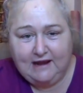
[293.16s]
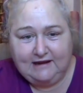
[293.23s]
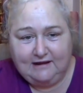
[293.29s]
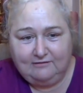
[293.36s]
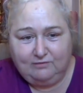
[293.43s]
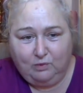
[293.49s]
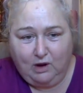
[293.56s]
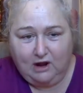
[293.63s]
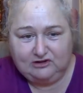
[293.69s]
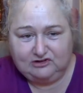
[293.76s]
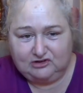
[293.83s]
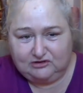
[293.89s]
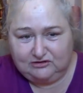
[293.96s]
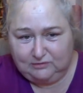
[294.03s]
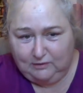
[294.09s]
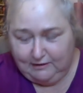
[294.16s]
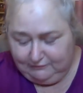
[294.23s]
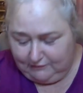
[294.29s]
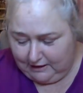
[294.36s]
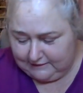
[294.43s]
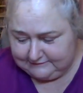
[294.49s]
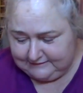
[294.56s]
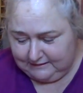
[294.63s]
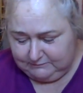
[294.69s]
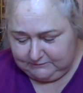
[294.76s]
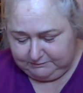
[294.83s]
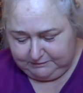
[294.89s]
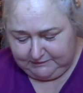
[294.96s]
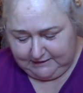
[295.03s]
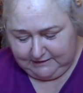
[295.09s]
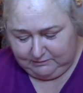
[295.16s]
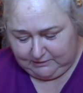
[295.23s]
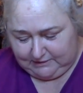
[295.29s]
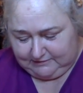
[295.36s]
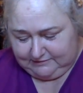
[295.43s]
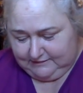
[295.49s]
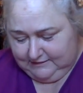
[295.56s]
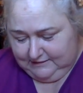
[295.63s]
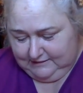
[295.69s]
of washers. So I've got something to play with.